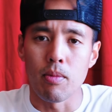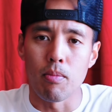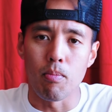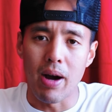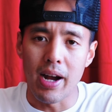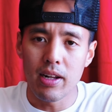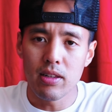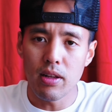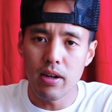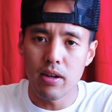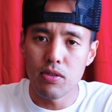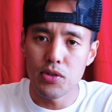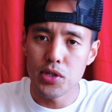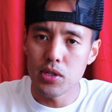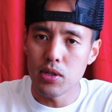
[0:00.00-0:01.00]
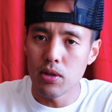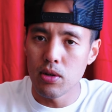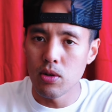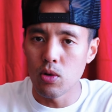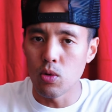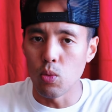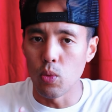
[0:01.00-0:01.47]
my gloves
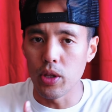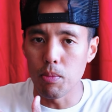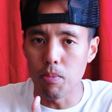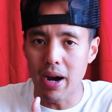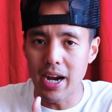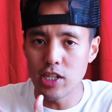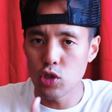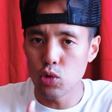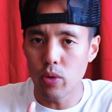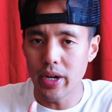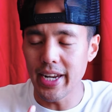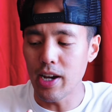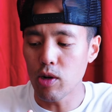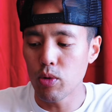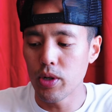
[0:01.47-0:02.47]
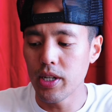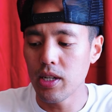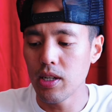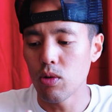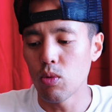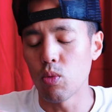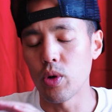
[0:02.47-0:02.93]
with my sweat
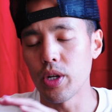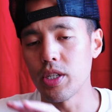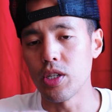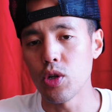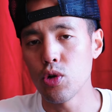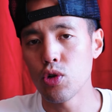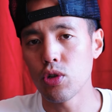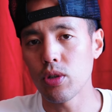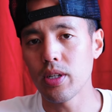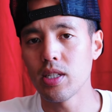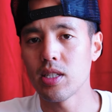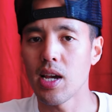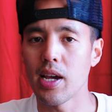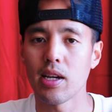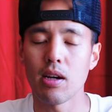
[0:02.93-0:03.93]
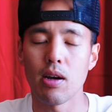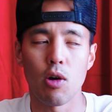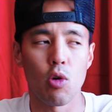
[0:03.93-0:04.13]
equity would usually take